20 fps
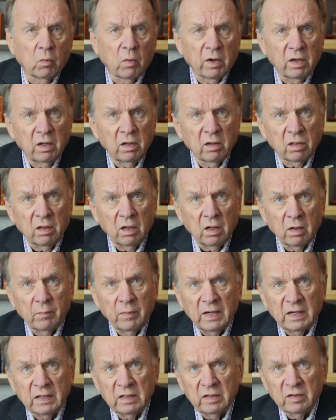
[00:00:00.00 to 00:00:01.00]
What do you think
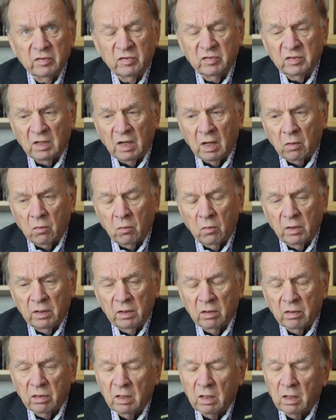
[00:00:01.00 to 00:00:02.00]
about this stock? What
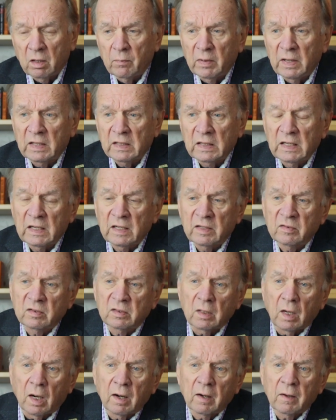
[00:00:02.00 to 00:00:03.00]
do you think about that
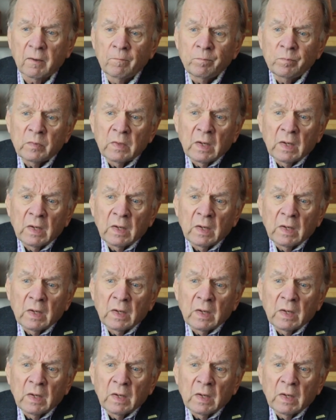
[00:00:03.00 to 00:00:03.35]
stock?